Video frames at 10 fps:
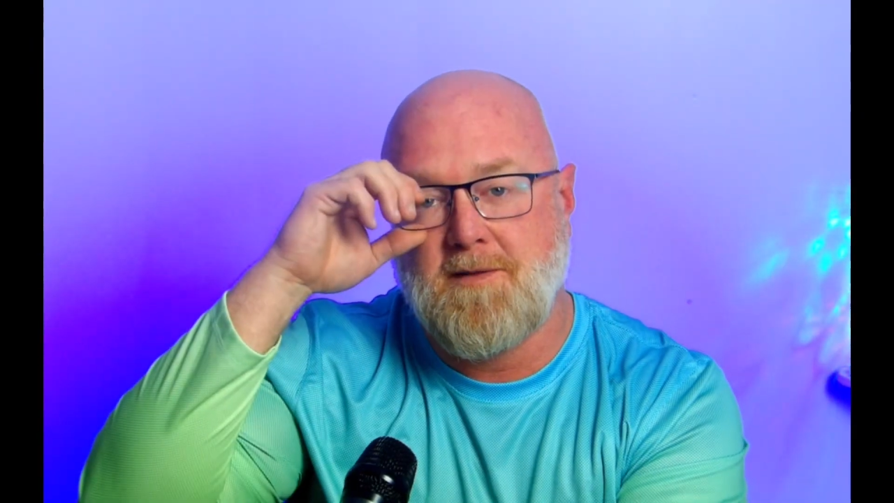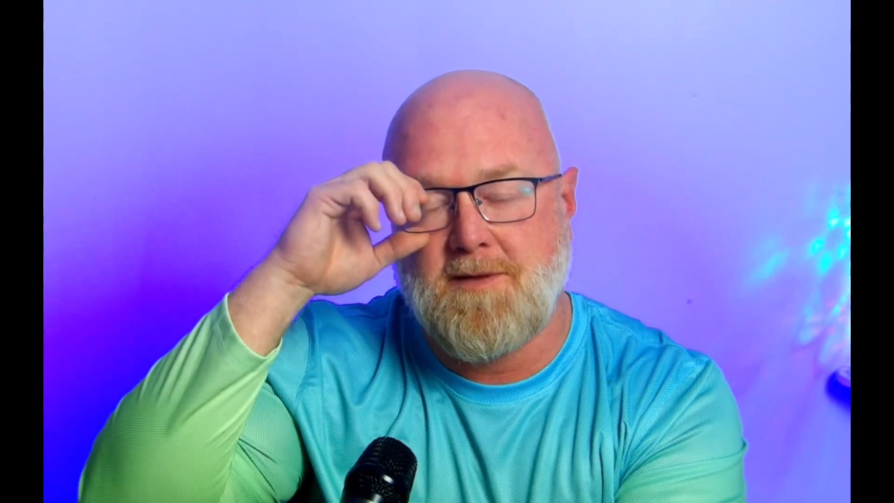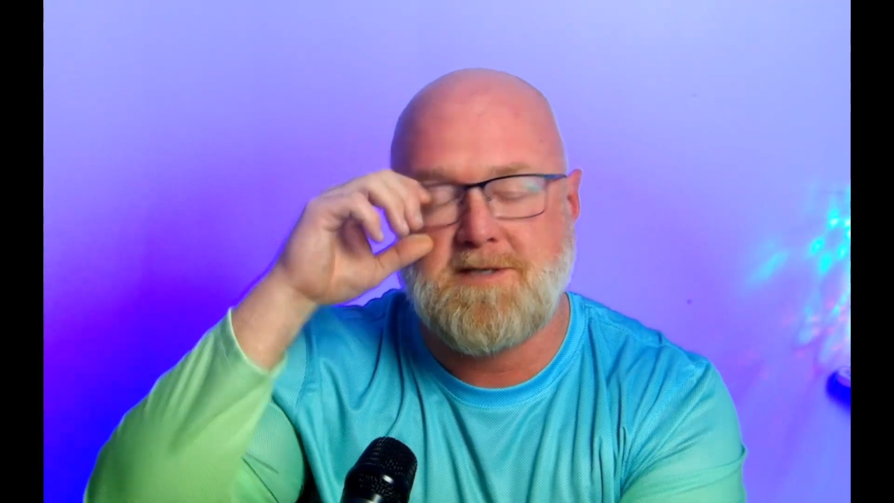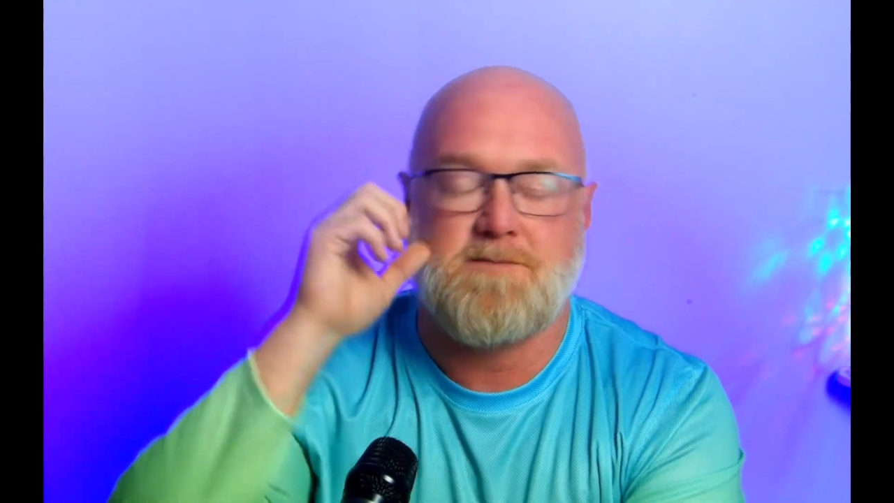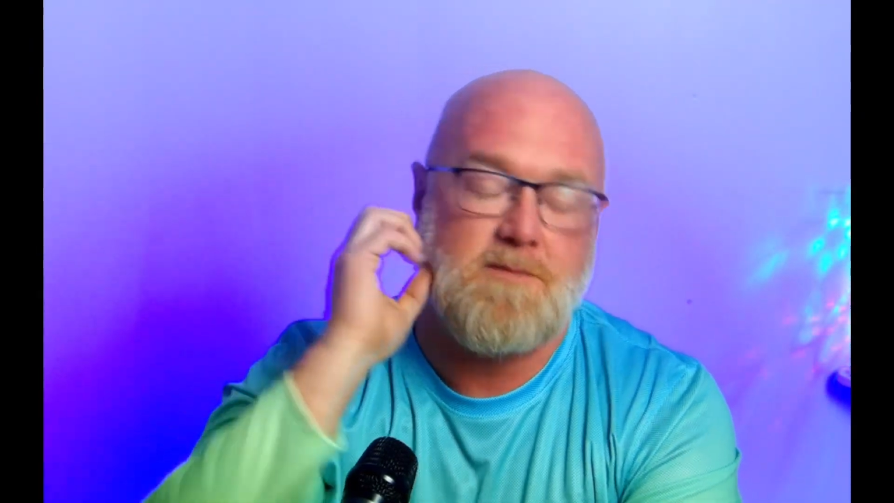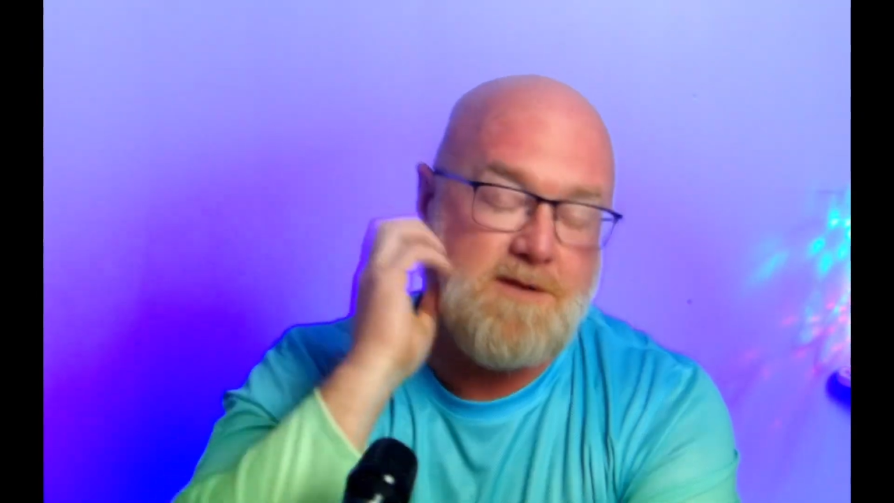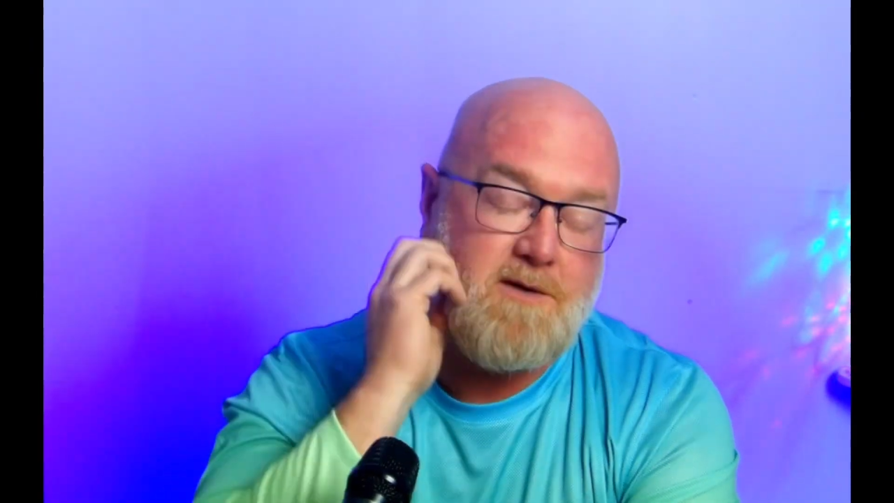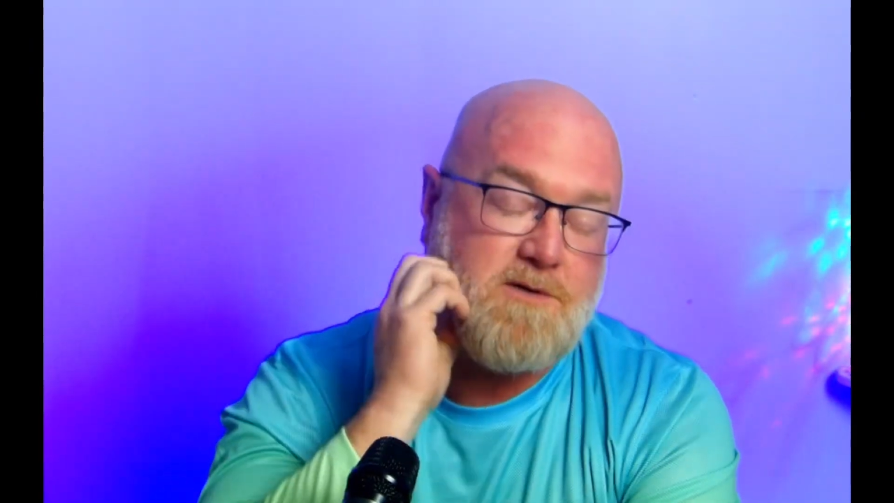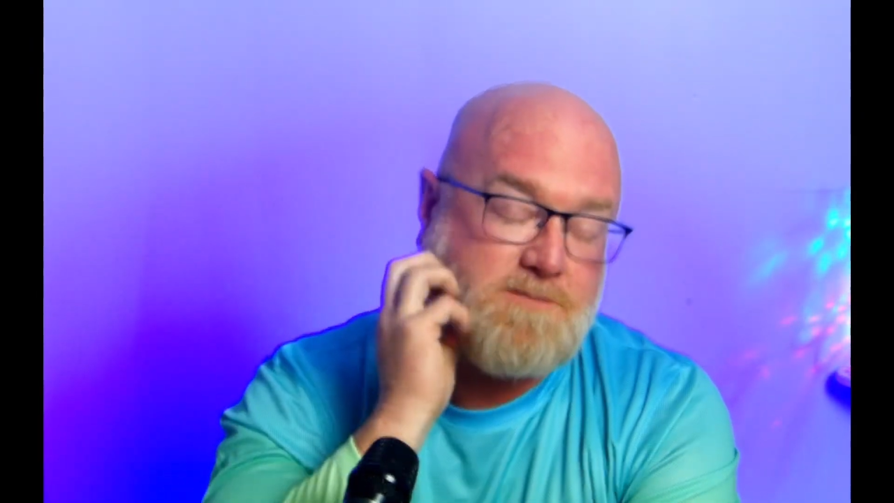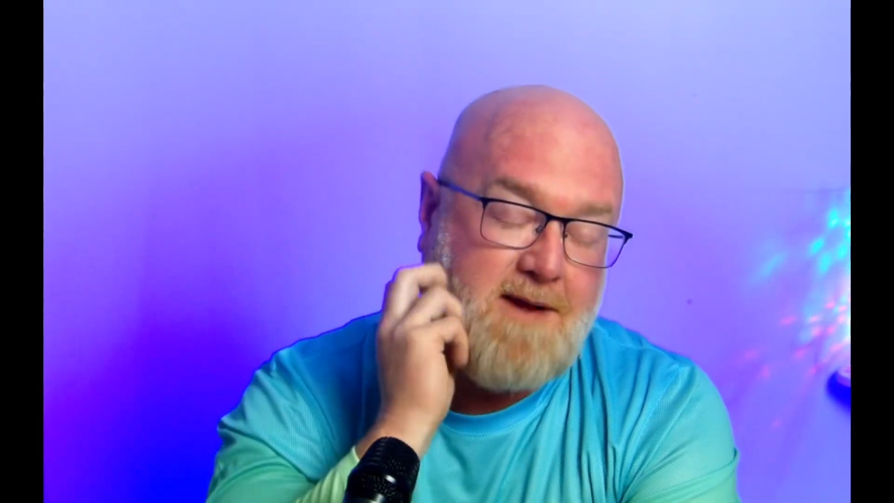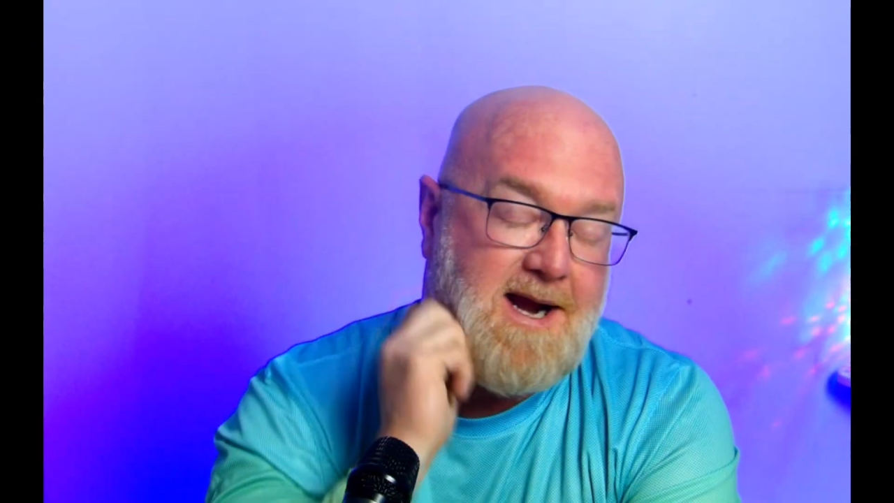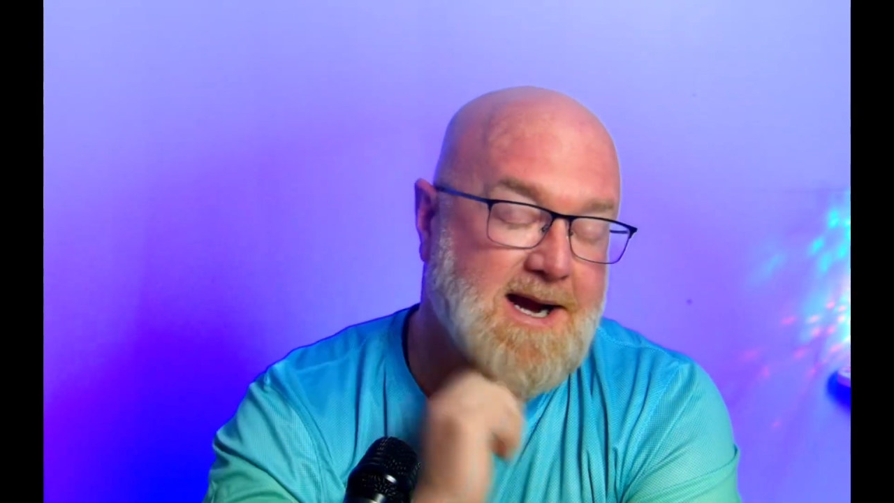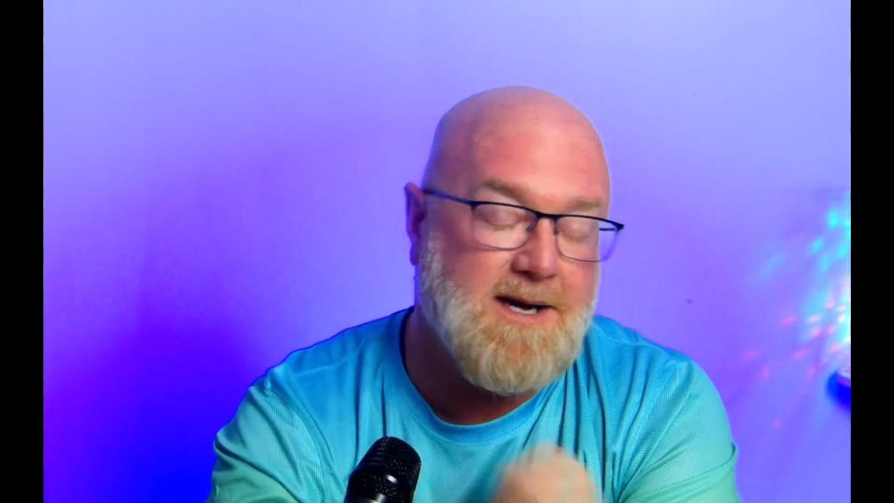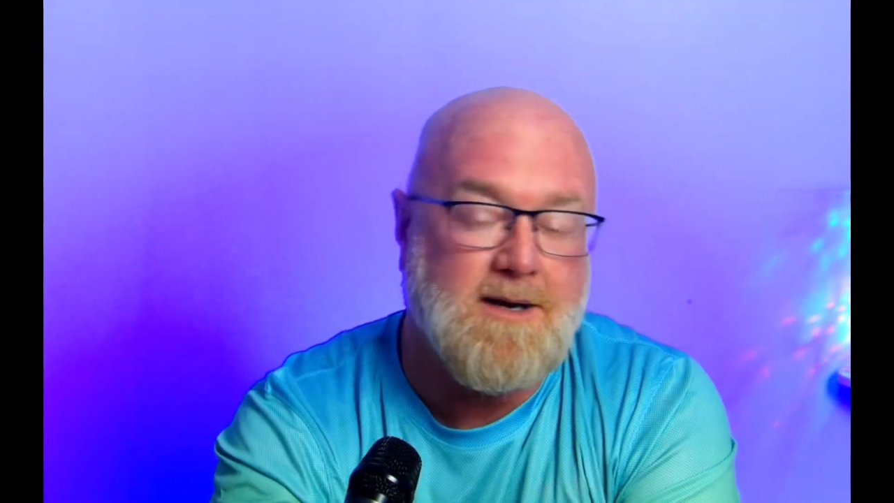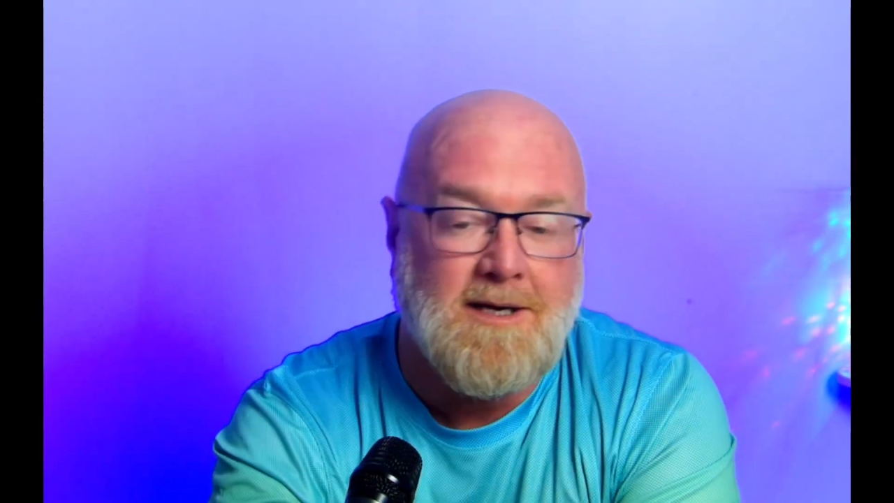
that's that was made.